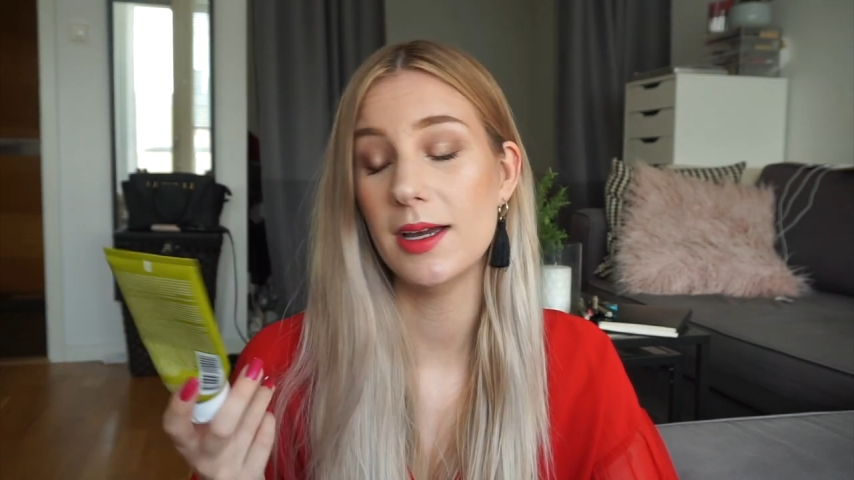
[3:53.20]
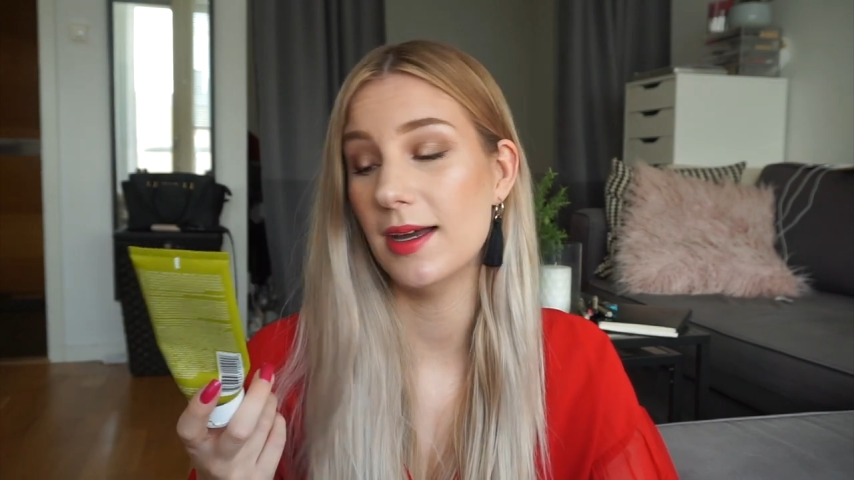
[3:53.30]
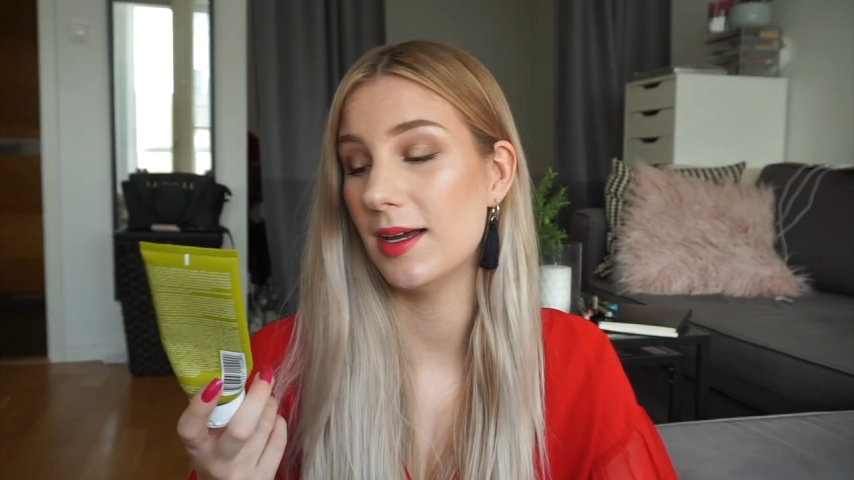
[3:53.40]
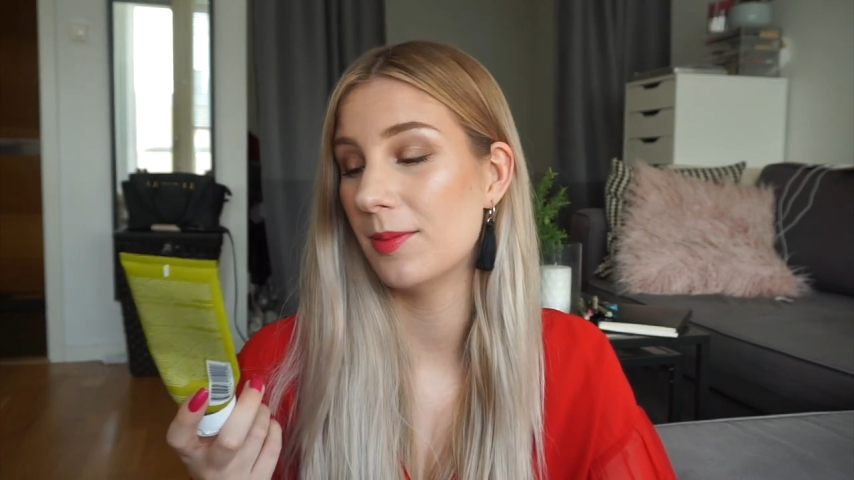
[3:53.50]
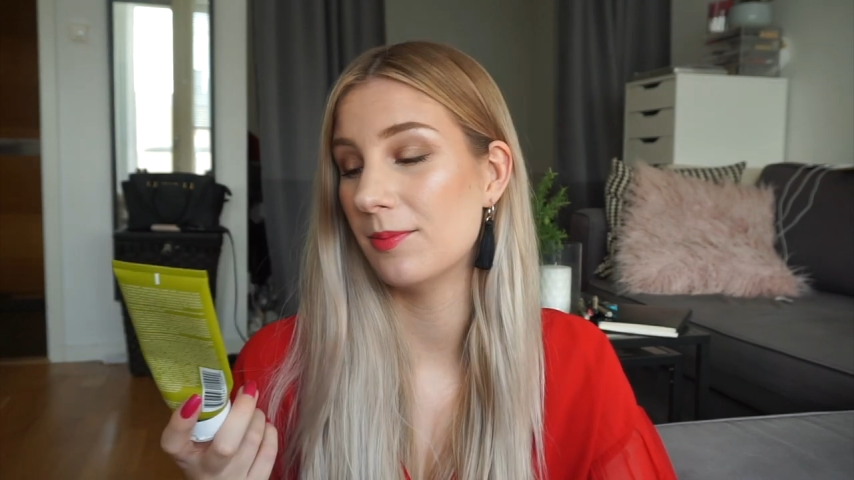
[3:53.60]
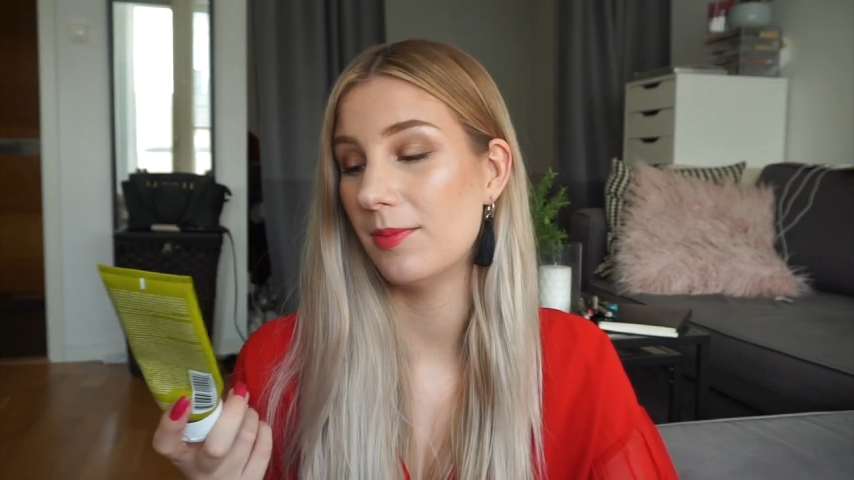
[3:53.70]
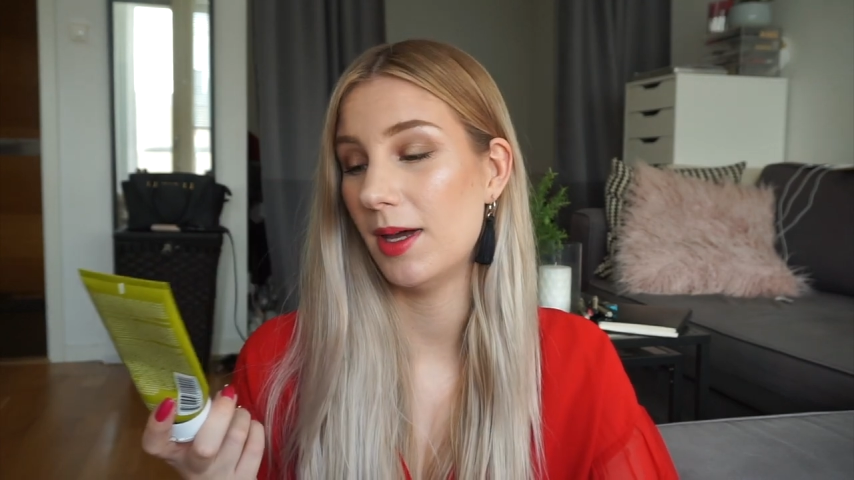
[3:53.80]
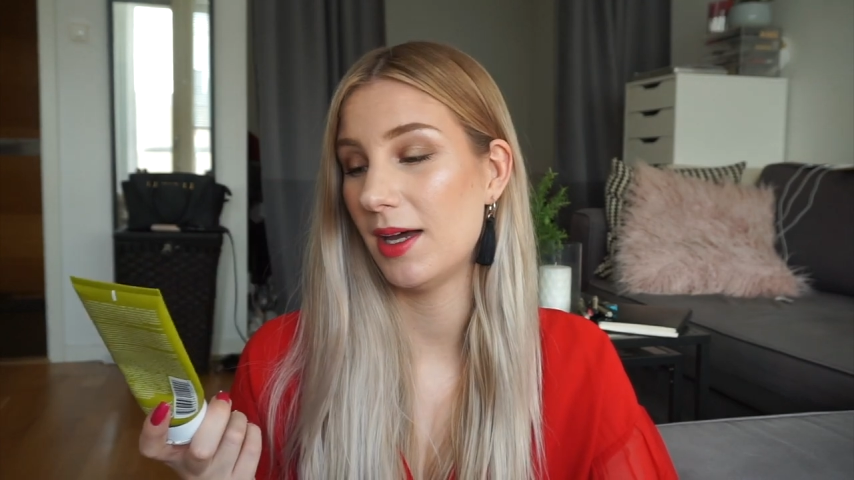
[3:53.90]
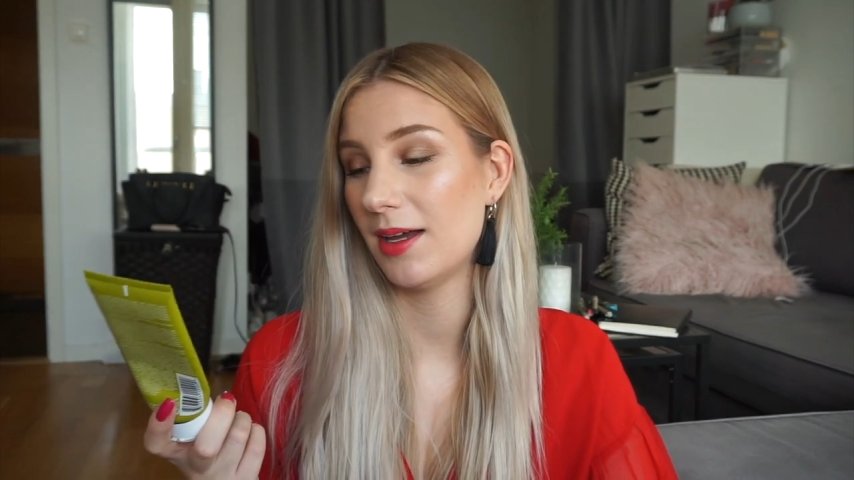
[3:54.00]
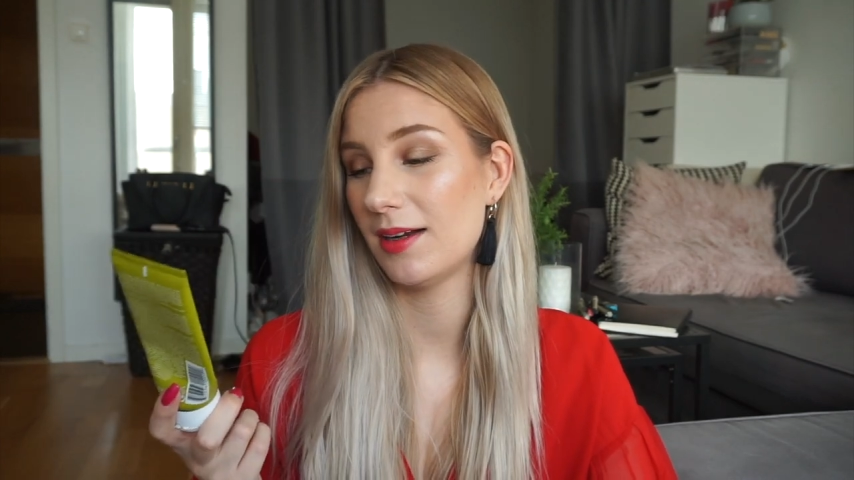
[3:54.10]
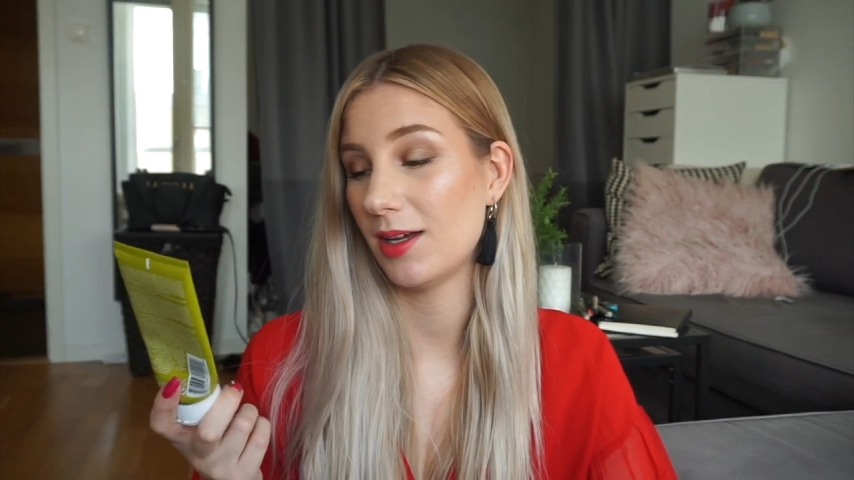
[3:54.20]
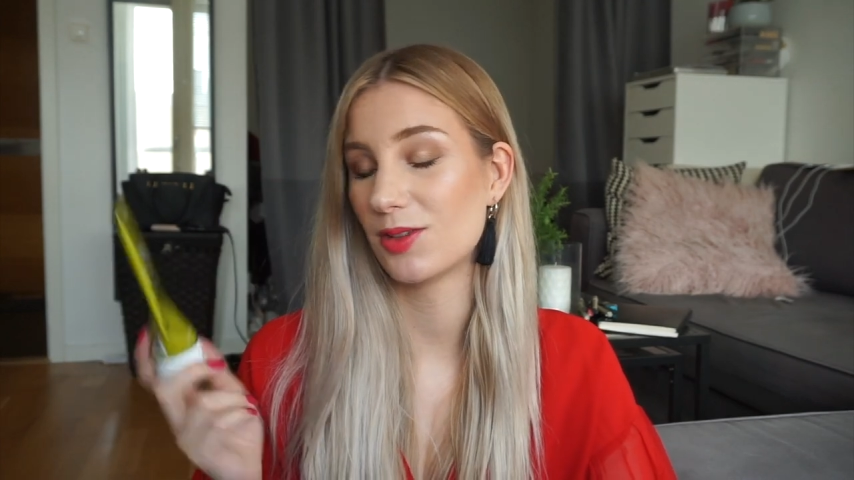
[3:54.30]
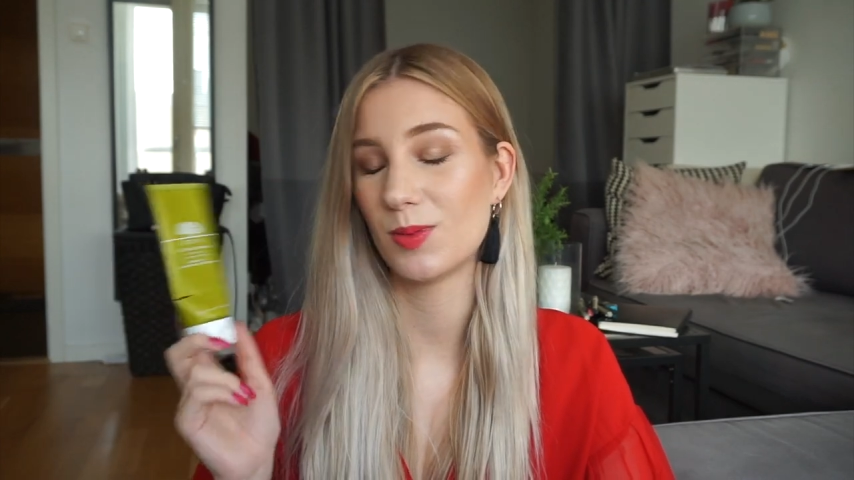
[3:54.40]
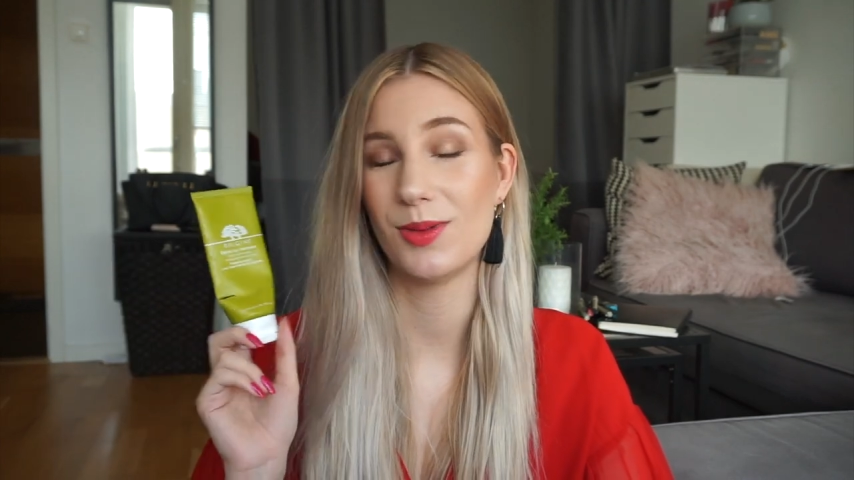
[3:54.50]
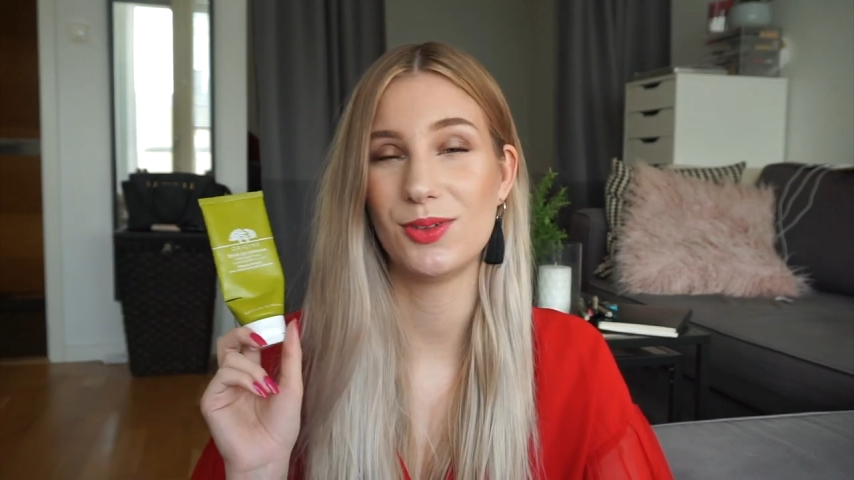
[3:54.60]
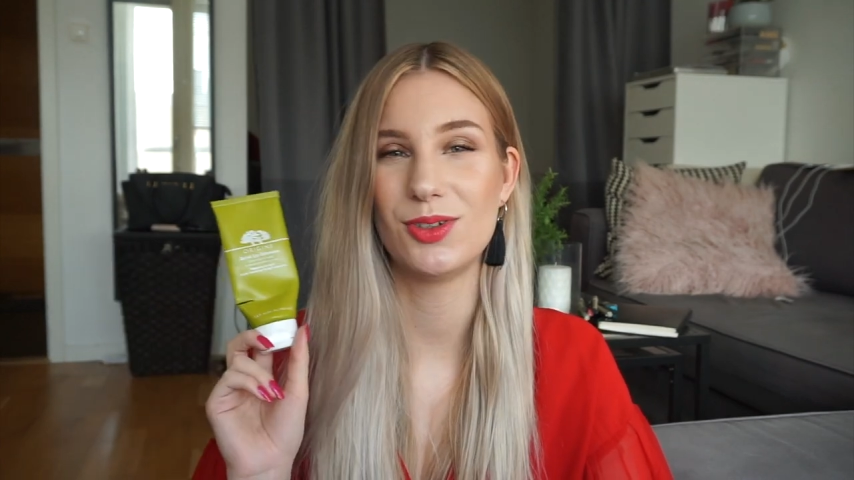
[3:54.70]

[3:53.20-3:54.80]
um, and I just want